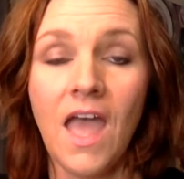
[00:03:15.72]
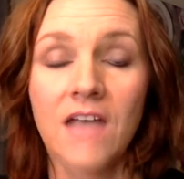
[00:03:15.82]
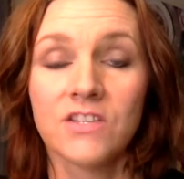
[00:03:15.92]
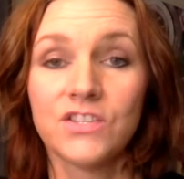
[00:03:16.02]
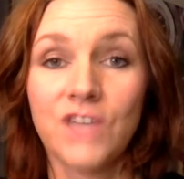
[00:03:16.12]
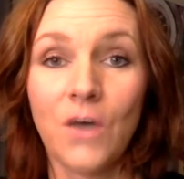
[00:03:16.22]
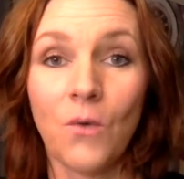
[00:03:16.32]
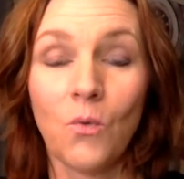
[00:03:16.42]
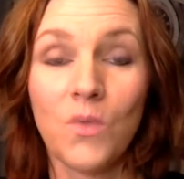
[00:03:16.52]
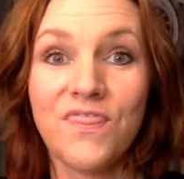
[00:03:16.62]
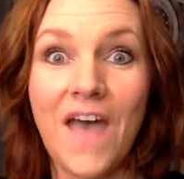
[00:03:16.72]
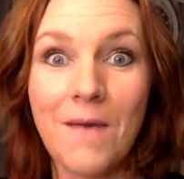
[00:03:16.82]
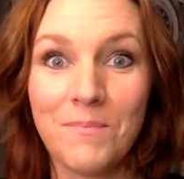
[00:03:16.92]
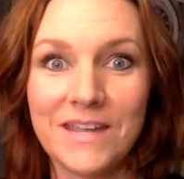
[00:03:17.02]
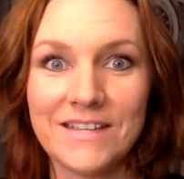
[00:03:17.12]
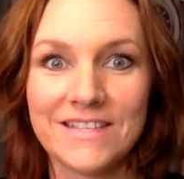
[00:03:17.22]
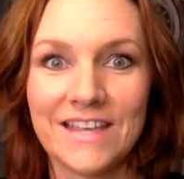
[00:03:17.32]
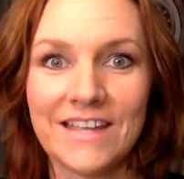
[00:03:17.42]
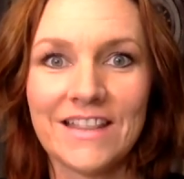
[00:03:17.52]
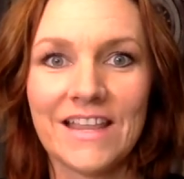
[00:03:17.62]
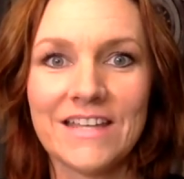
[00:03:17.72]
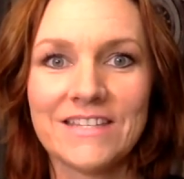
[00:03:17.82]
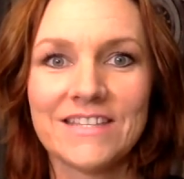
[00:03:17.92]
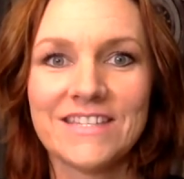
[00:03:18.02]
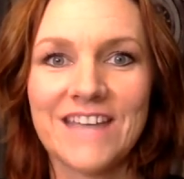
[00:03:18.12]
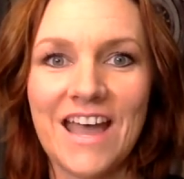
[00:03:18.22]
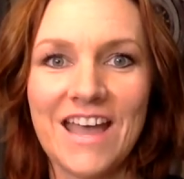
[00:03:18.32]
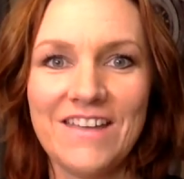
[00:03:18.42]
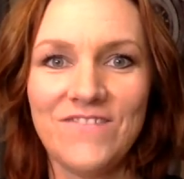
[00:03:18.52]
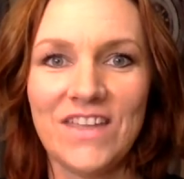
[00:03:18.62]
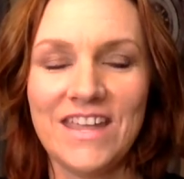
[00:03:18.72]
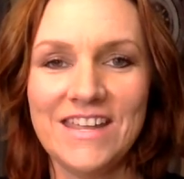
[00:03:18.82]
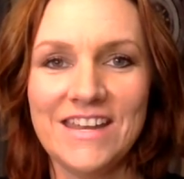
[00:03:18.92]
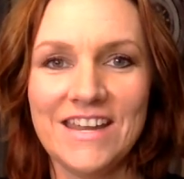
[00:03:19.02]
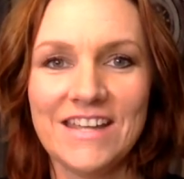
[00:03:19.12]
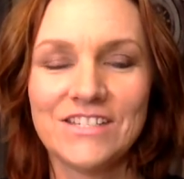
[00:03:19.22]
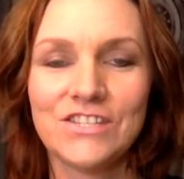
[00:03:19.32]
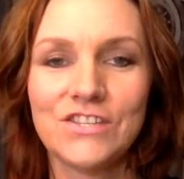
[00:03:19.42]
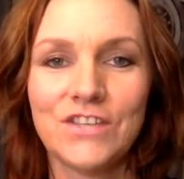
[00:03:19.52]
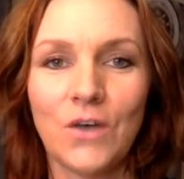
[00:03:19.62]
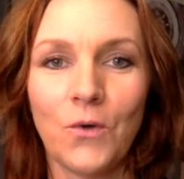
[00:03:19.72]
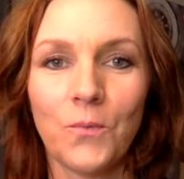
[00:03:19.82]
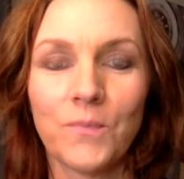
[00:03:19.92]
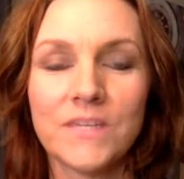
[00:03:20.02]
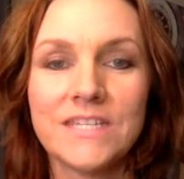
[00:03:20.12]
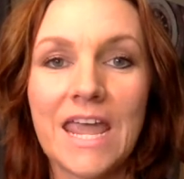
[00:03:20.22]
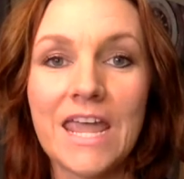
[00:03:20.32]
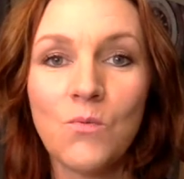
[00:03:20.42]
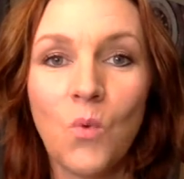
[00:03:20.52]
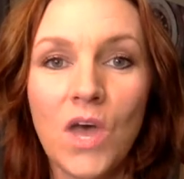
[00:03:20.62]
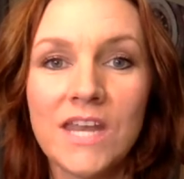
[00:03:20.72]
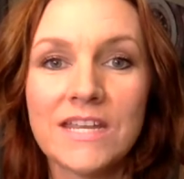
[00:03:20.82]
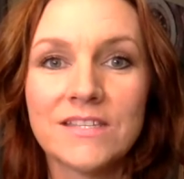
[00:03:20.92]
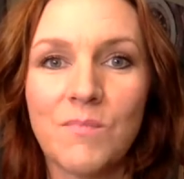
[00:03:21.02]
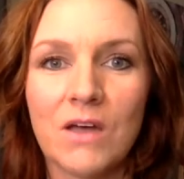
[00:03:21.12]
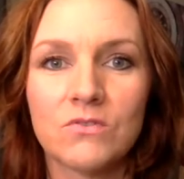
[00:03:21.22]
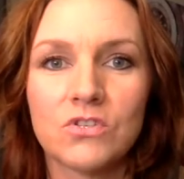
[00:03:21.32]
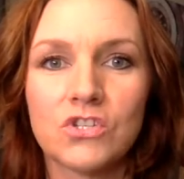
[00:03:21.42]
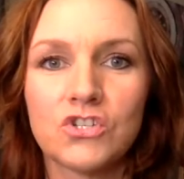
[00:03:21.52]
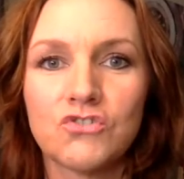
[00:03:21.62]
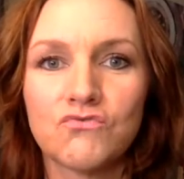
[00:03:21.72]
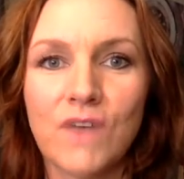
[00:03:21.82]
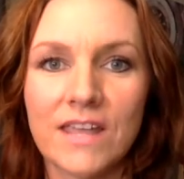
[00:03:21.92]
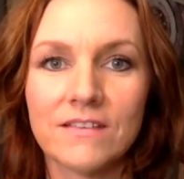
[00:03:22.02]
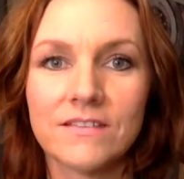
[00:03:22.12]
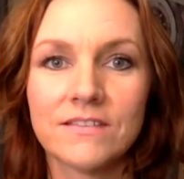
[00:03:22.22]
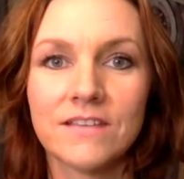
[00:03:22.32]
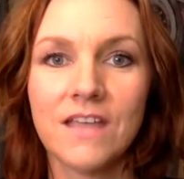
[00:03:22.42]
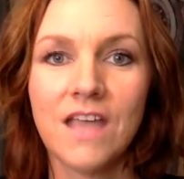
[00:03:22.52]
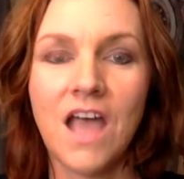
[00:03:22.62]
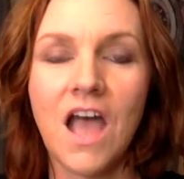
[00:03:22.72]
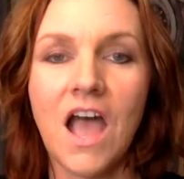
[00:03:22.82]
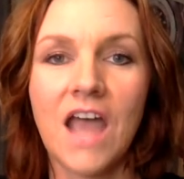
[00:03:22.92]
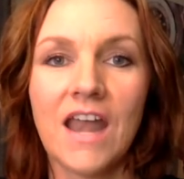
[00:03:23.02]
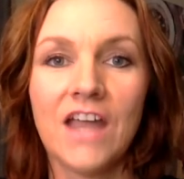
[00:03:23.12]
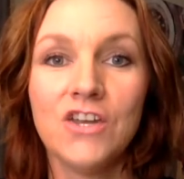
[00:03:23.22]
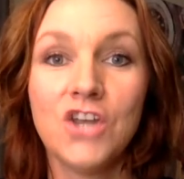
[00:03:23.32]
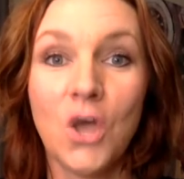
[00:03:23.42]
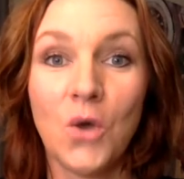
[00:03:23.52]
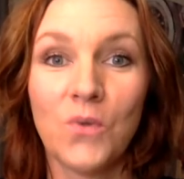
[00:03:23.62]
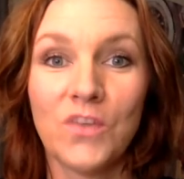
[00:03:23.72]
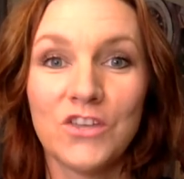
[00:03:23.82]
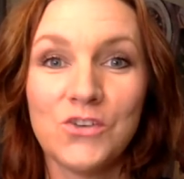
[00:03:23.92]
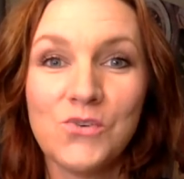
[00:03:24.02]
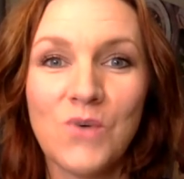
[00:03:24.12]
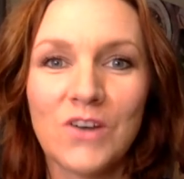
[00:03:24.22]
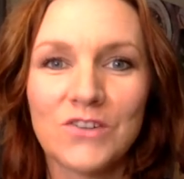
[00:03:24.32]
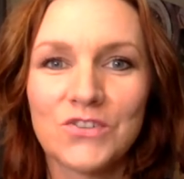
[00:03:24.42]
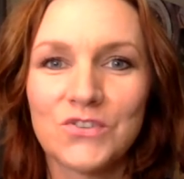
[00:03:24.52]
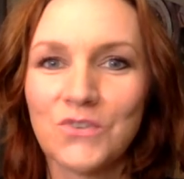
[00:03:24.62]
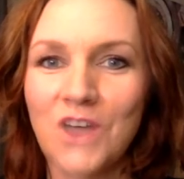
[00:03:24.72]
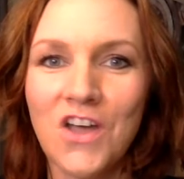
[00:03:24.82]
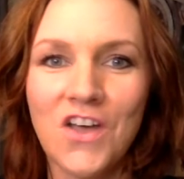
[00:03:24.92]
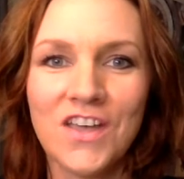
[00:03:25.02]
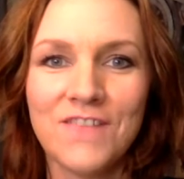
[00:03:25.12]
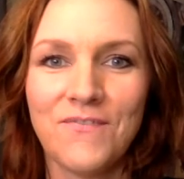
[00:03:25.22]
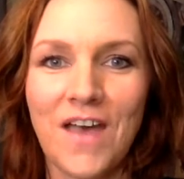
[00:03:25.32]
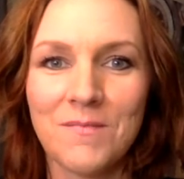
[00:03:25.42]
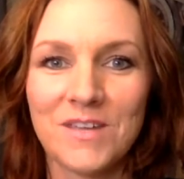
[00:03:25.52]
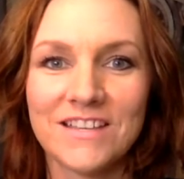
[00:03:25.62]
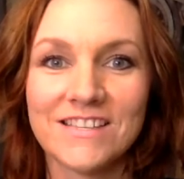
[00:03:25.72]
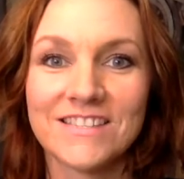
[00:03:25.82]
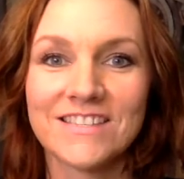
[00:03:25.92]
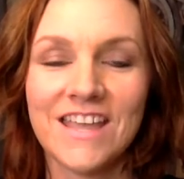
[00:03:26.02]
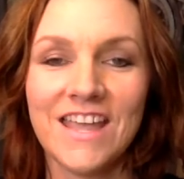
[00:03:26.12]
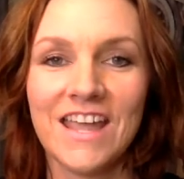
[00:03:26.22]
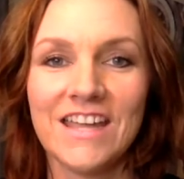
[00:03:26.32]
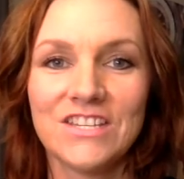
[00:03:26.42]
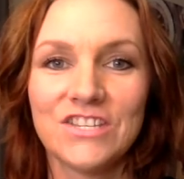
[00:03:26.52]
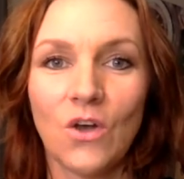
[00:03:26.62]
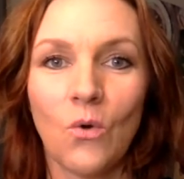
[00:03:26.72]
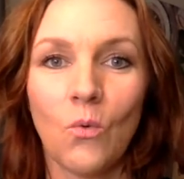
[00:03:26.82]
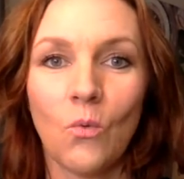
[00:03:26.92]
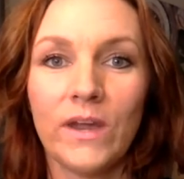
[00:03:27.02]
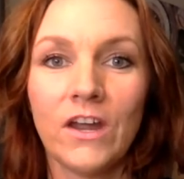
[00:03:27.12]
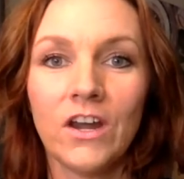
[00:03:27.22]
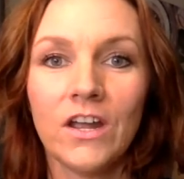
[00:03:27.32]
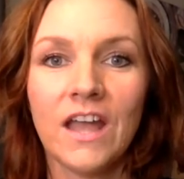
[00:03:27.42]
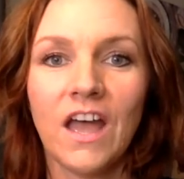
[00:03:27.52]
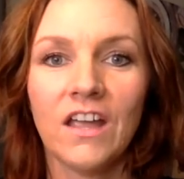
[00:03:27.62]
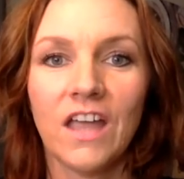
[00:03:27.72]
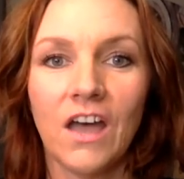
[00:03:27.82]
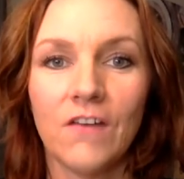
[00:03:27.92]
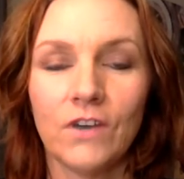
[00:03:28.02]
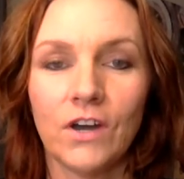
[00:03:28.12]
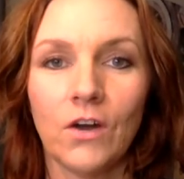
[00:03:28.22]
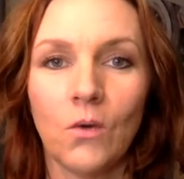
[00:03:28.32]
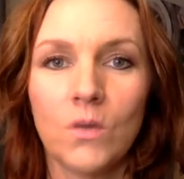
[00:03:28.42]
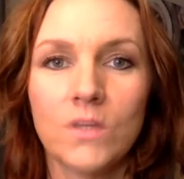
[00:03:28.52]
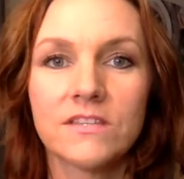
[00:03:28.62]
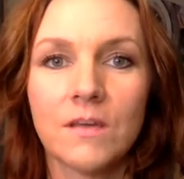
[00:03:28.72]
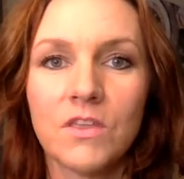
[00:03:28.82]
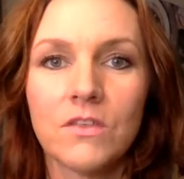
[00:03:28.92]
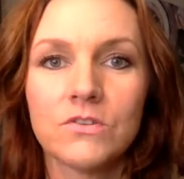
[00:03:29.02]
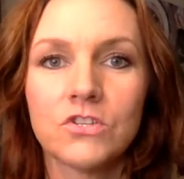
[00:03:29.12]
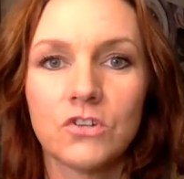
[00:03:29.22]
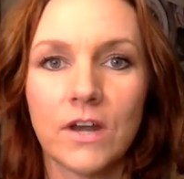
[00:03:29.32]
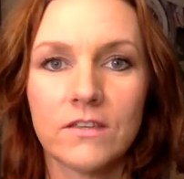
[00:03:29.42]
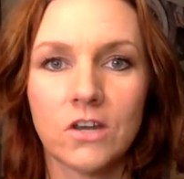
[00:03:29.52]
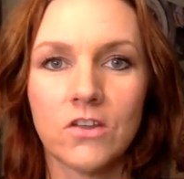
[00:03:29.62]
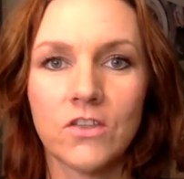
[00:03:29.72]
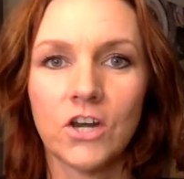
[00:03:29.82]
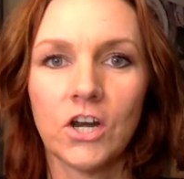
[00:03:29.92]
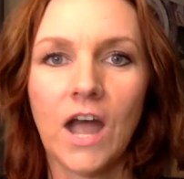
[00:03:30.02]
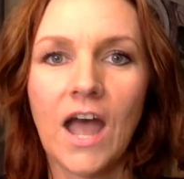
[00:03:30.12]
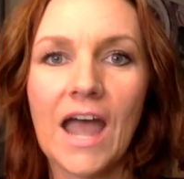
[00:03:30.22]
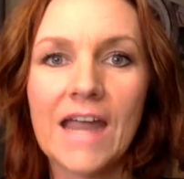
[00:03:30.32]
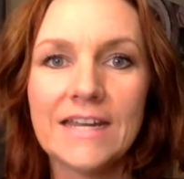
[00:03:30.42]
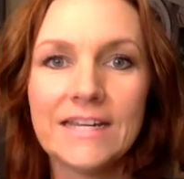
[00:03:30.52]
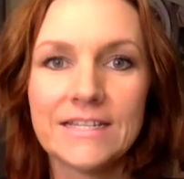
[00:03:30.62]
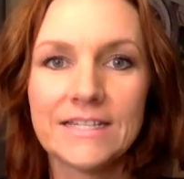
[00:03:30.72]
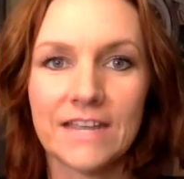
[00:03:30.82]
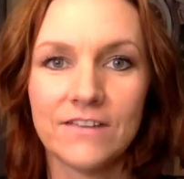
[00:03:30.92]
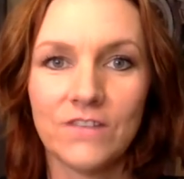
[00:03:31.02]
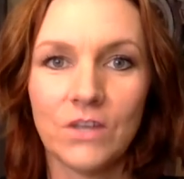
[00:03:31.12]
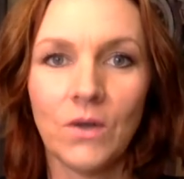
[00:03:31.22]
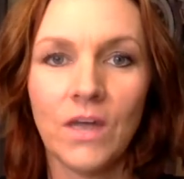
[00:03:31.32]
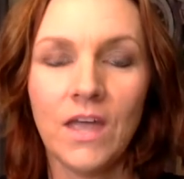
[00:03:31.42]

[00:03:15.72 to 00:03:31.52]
So with that being said, let's dive in. So day 1 is about strengths. And I know that you are strong and fabulous. And so we are going to uncover what some of those strengths are that are hiding inside of you.